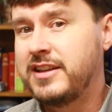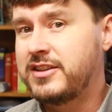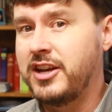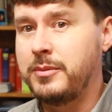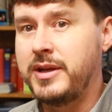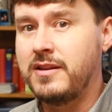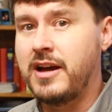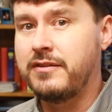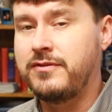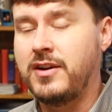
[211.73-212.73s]
It's going to be a
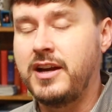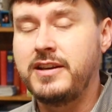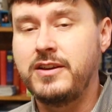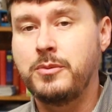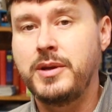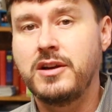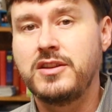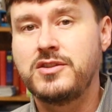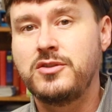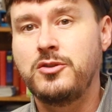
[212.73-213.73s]
lot of fun. It'll be
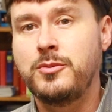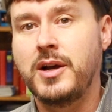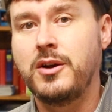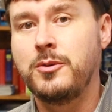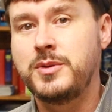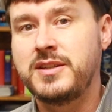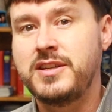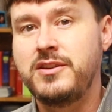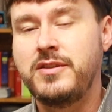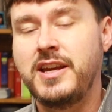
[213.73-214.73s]
on Zoom. I hope to
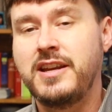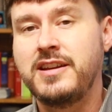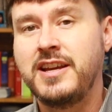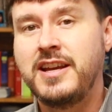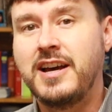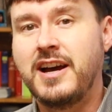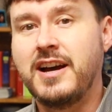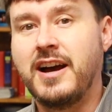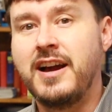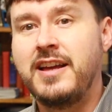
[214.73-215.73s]
see you then.
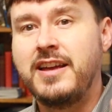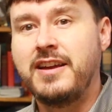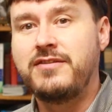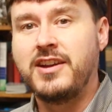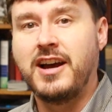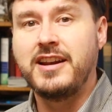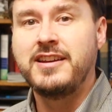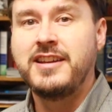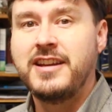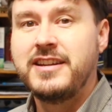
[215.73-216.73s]
If not,
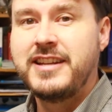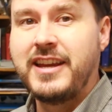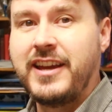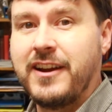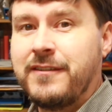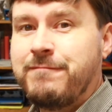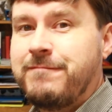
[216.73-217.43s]
take care.